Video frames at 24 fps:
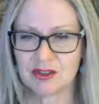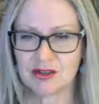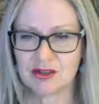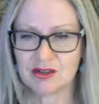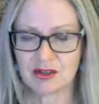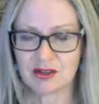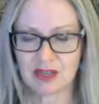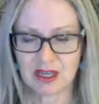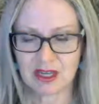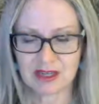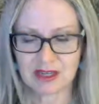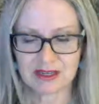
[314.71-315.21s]

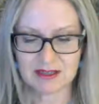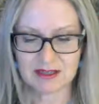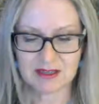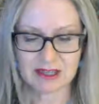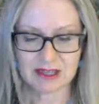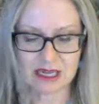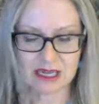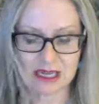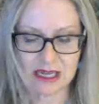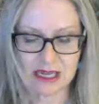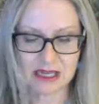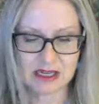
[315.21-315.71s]
you had
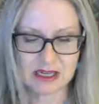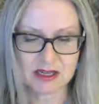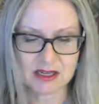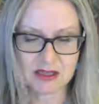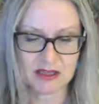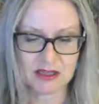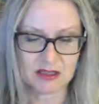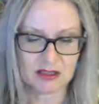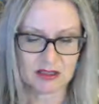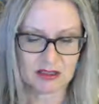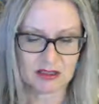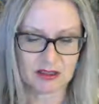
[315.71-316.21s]

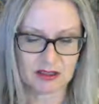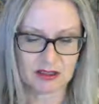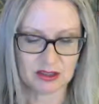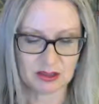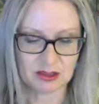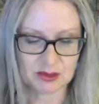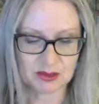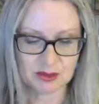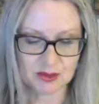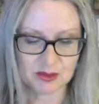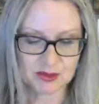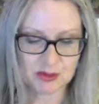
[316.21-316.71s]
a
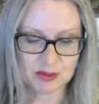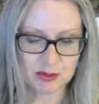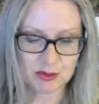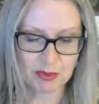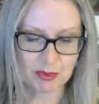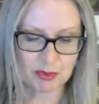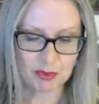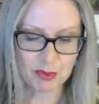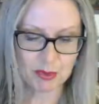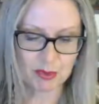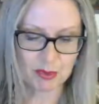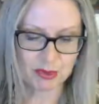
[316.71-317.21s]
clause that
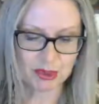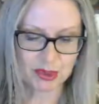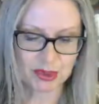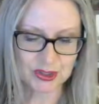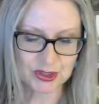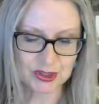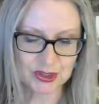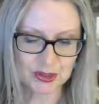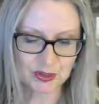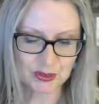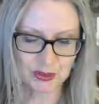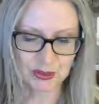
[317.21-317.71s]

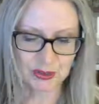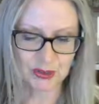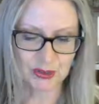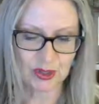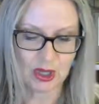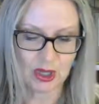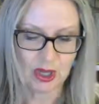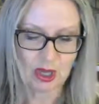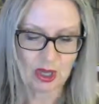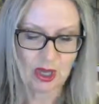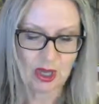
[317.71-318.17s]
purported to